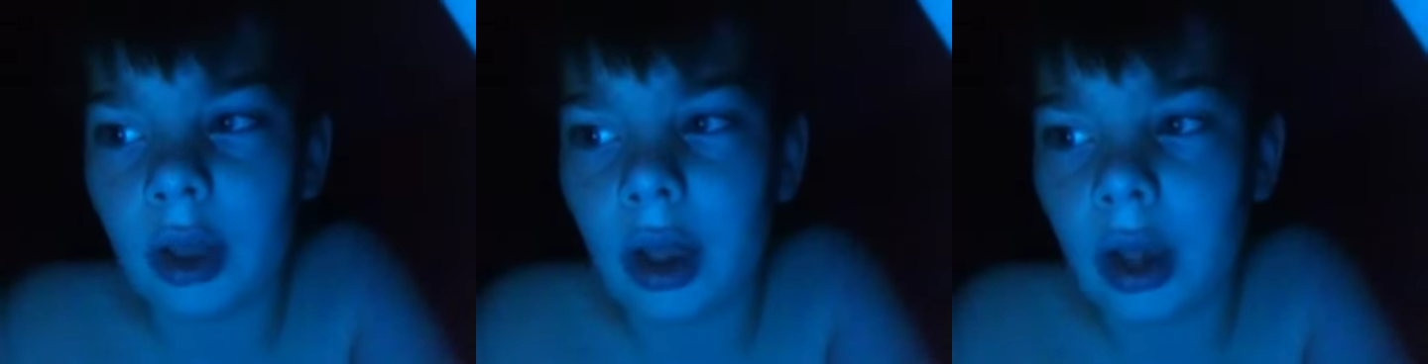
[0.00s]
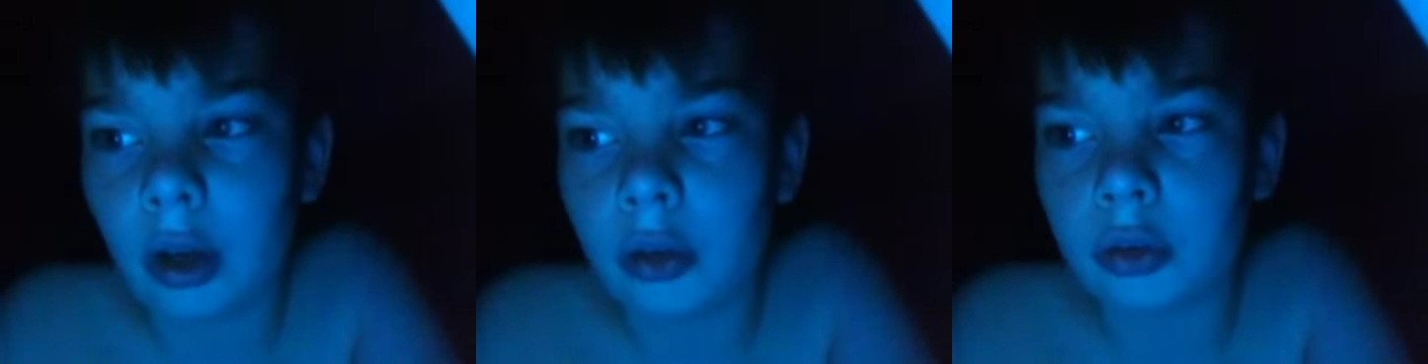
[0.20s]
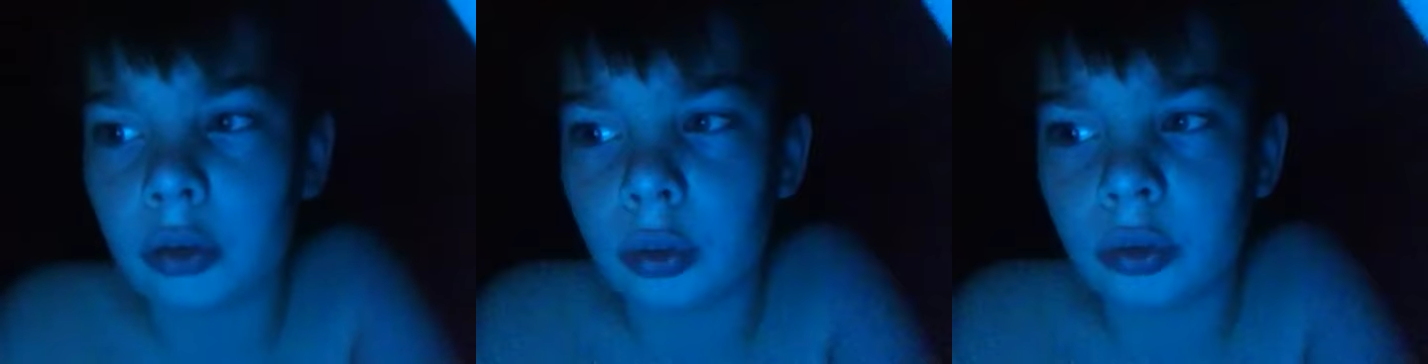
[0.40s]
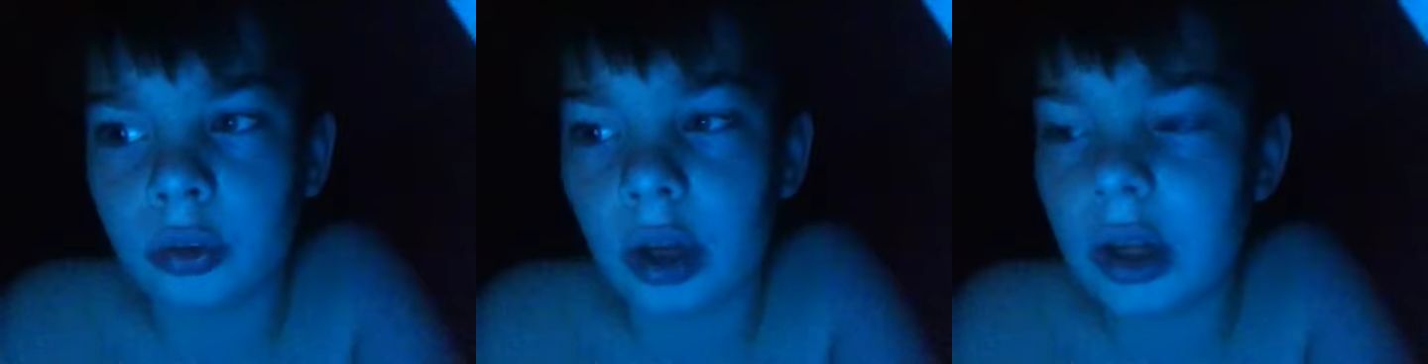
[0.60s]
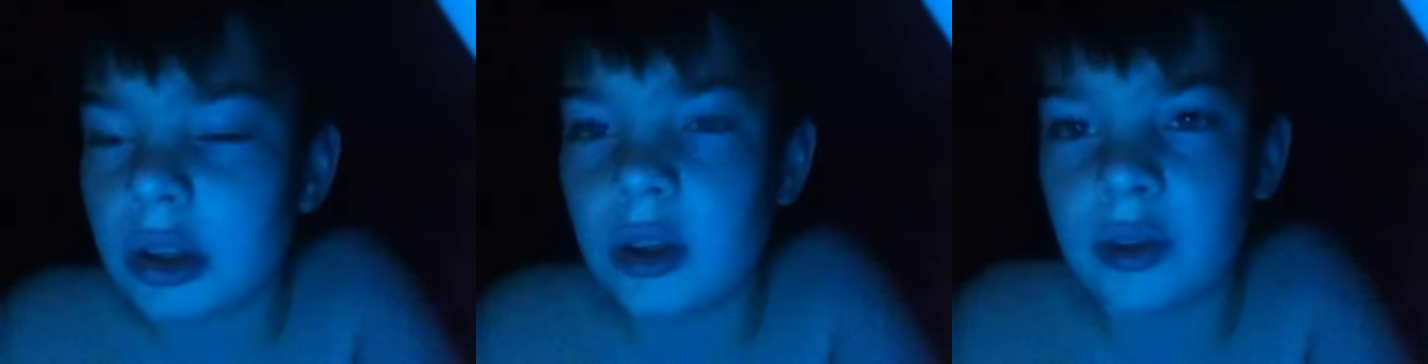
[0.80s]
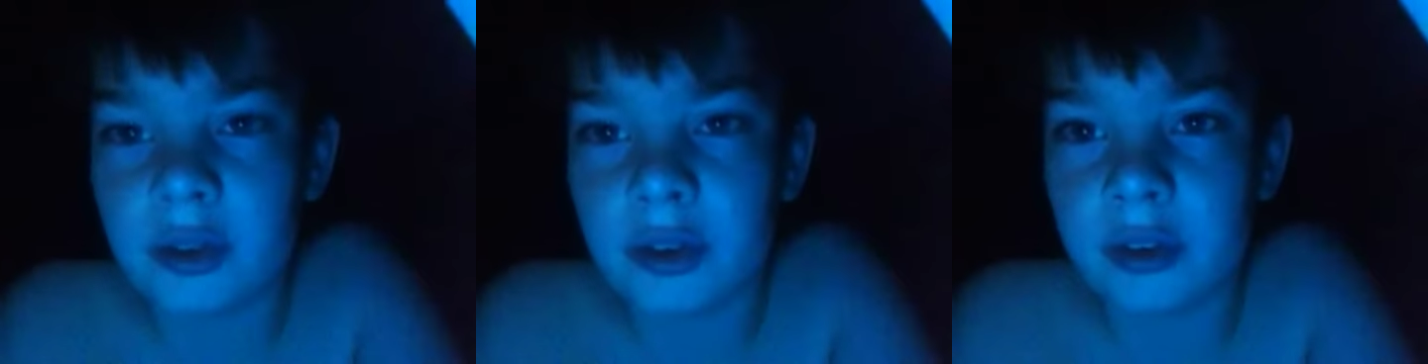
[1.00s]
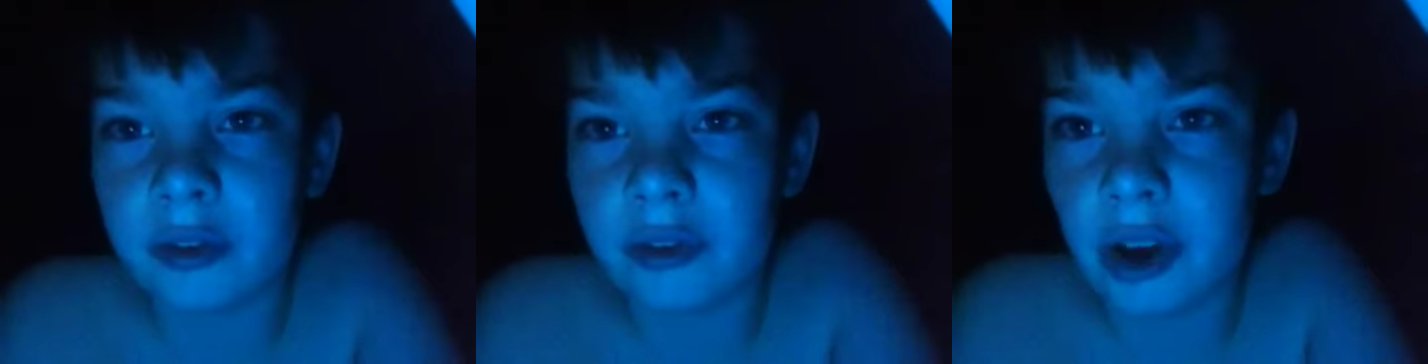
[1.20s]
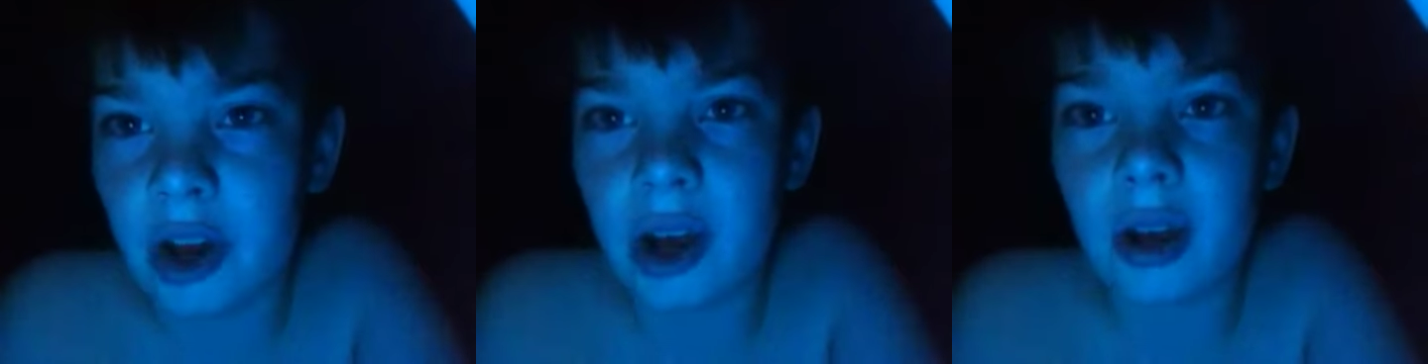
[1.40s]
actual scientific
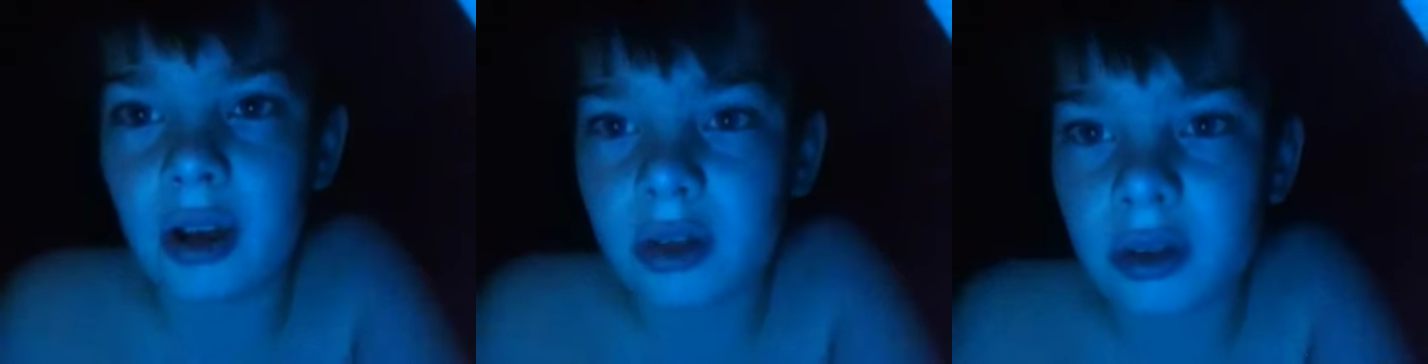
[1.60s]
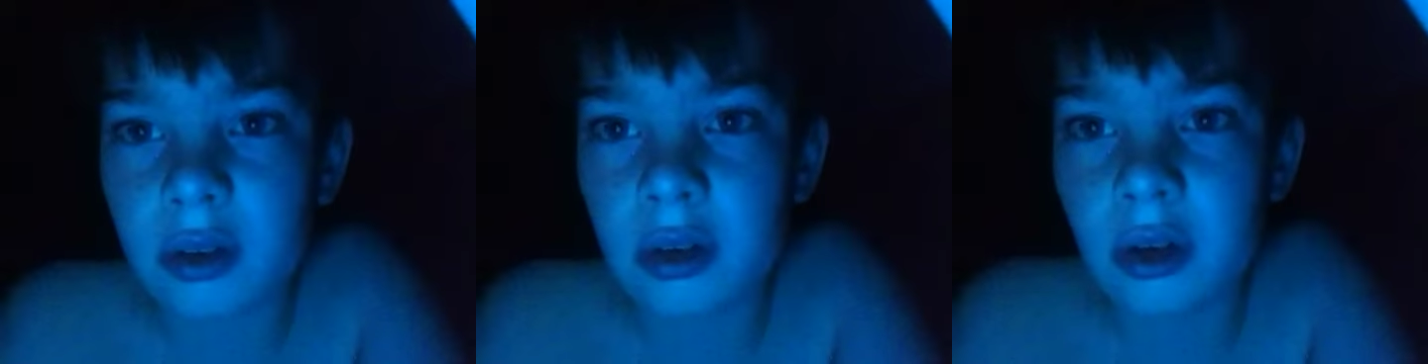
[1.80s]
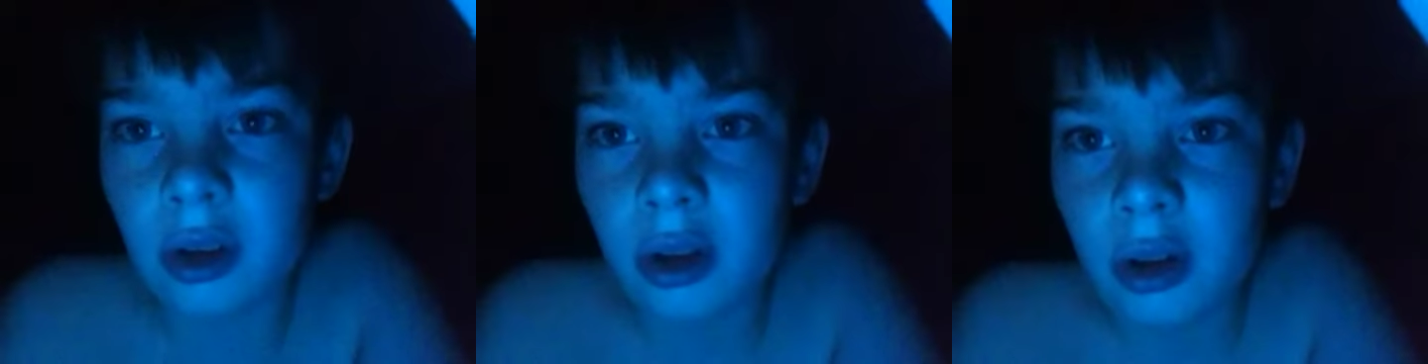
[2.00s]
facts.